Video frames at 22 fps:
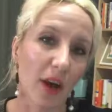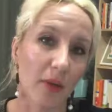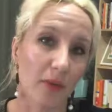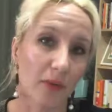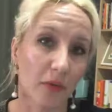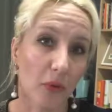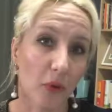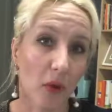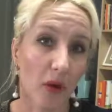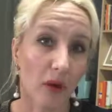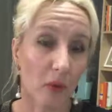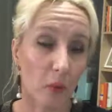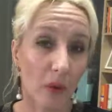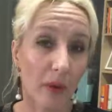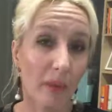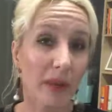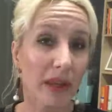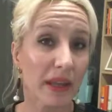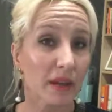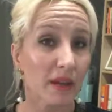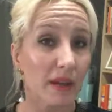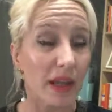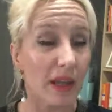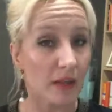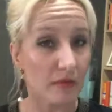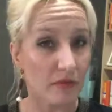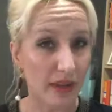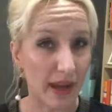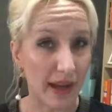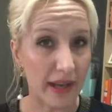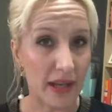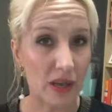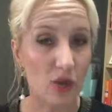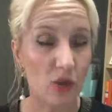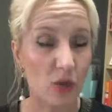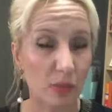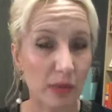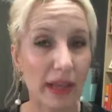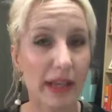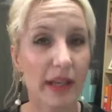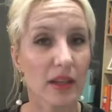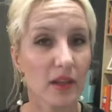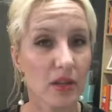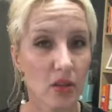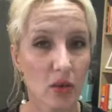for women in financial planning.